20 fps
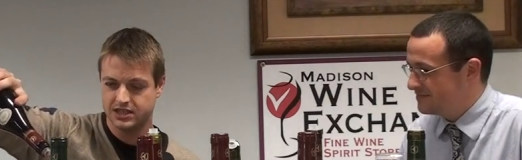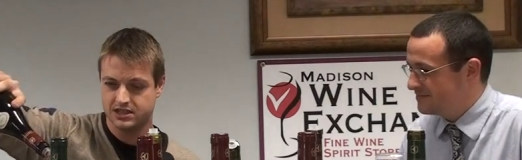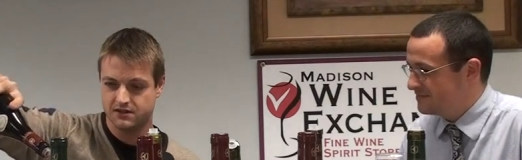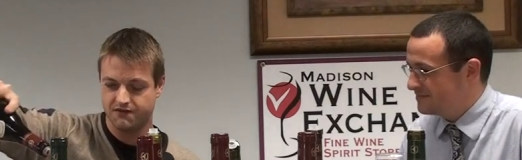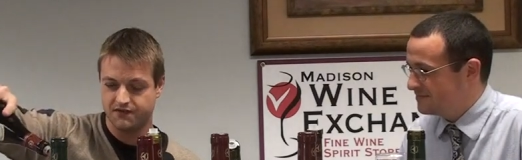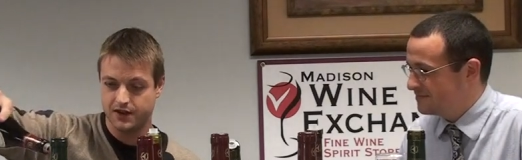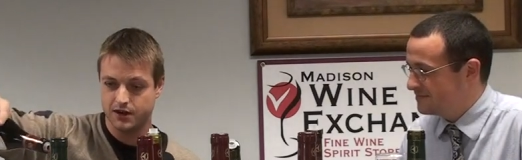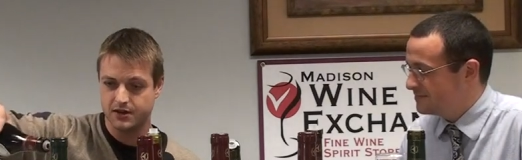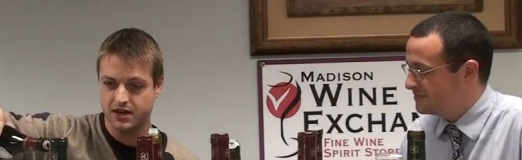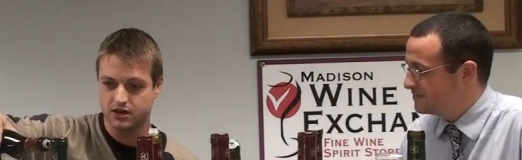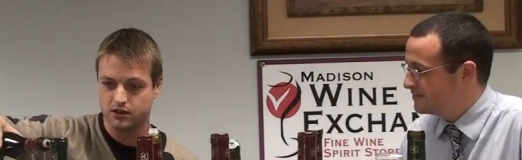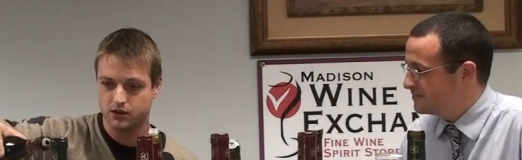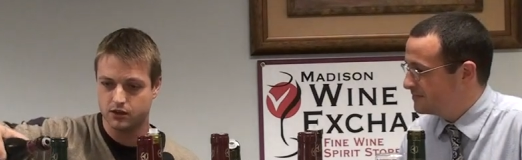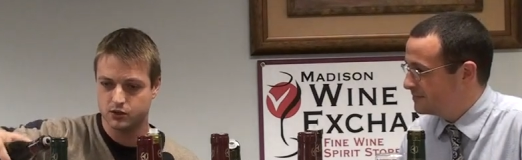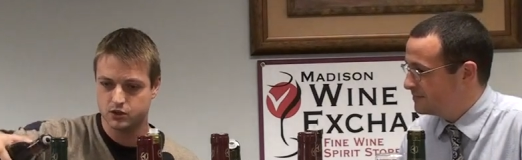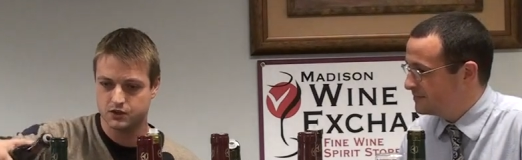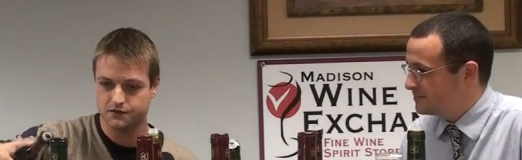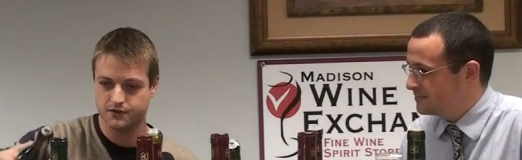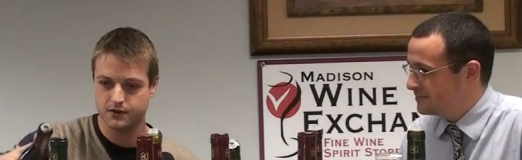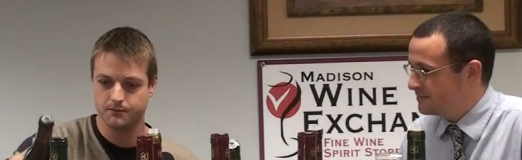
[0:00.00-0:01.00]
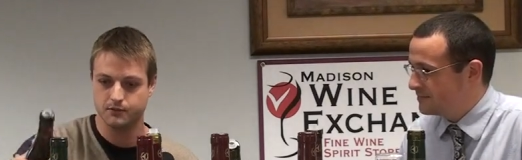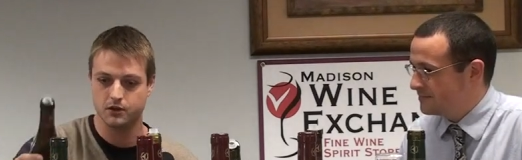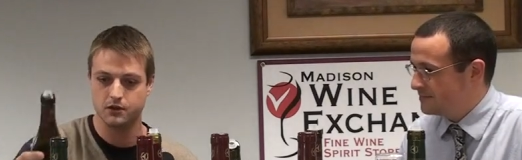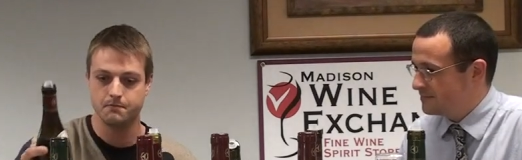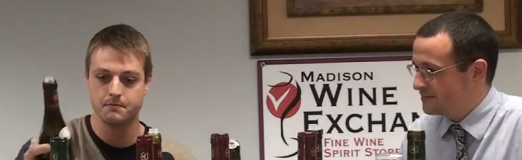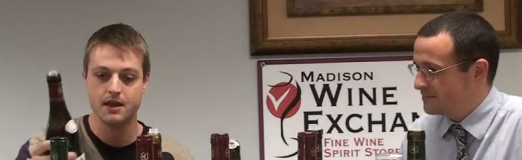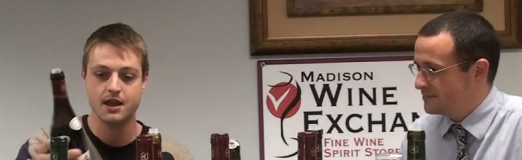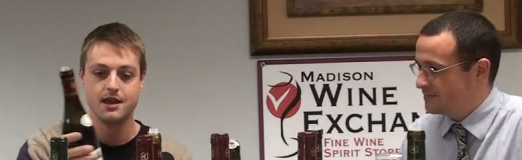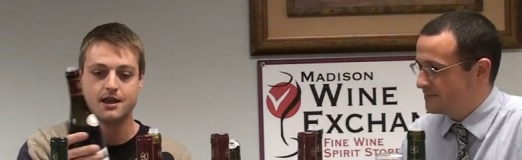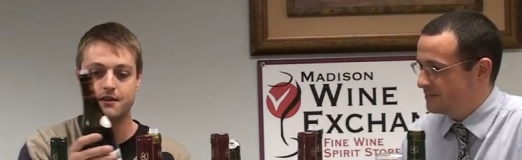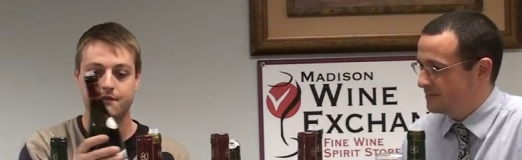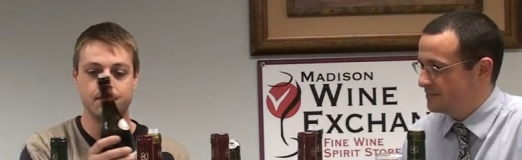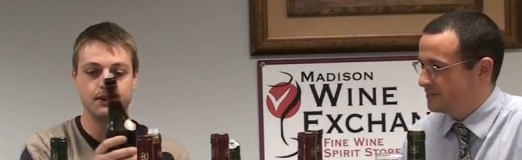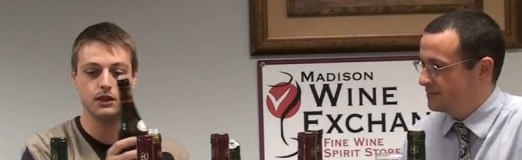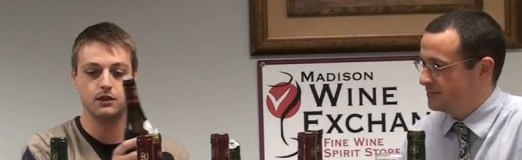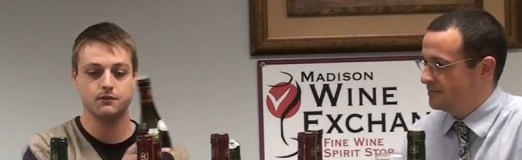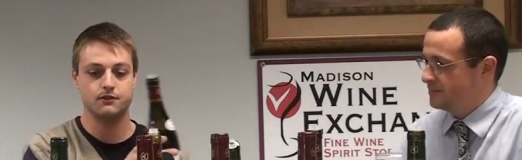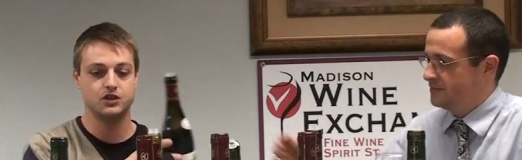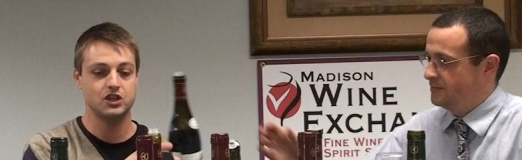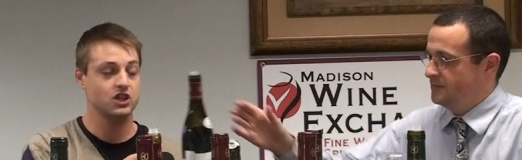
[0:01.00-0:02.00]
Speaker 1: It's very close from the
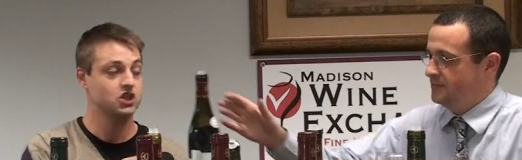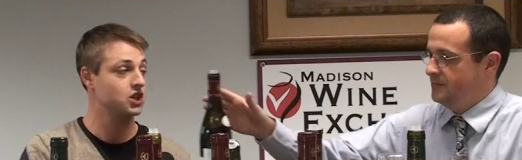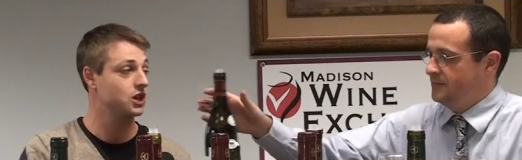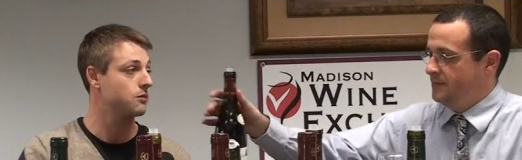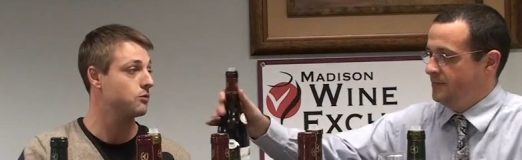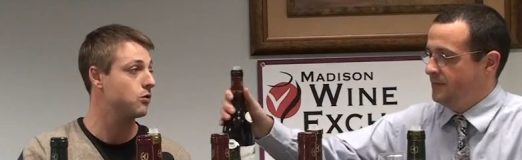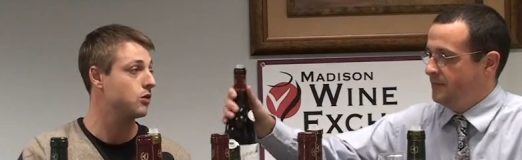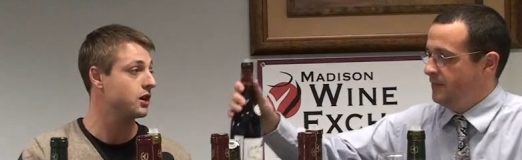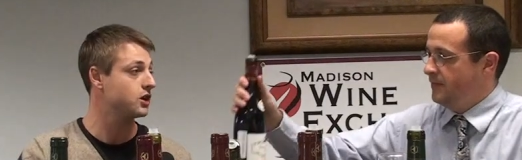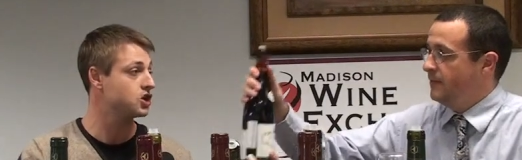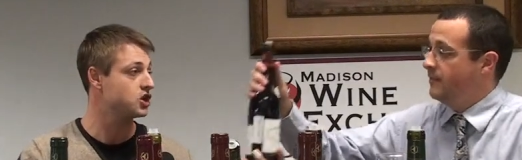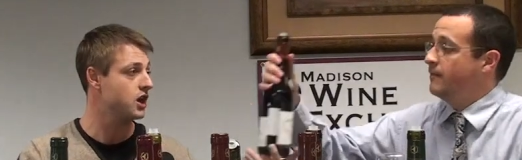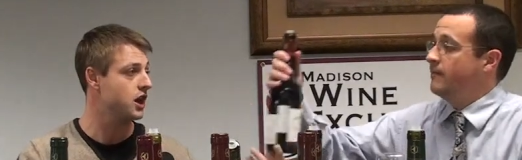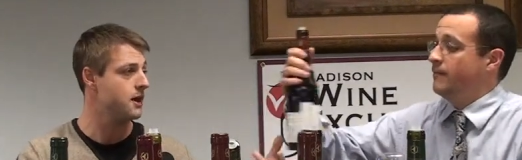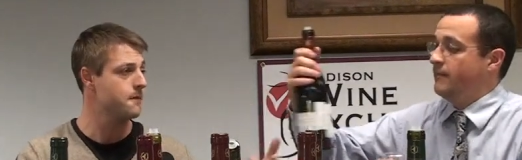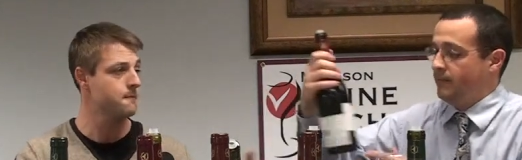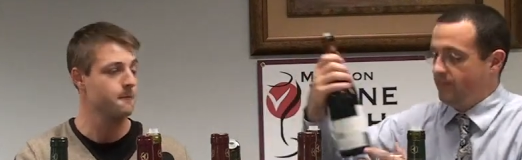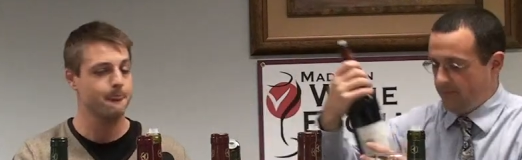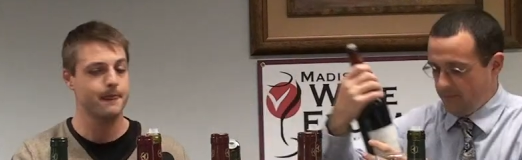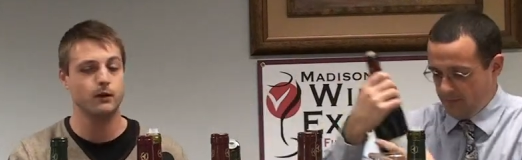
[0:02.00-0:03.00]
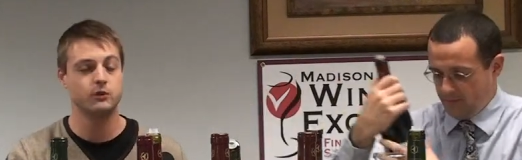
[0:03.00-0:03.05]
village of Chassagne Montrachet.